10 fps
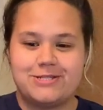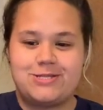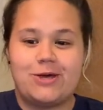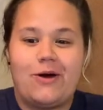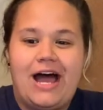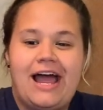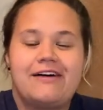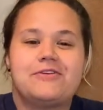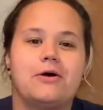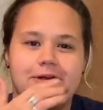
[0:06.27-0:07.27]
So I
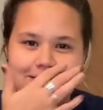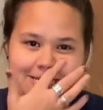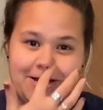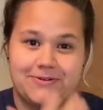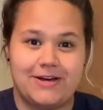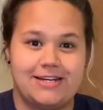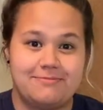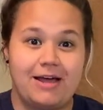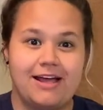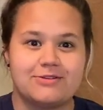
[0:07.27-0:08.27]
have already decorated
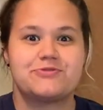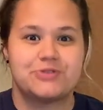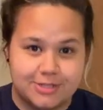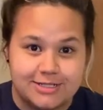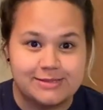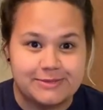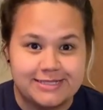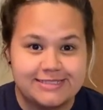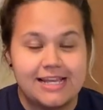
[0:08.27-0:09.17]
my house for Christmas.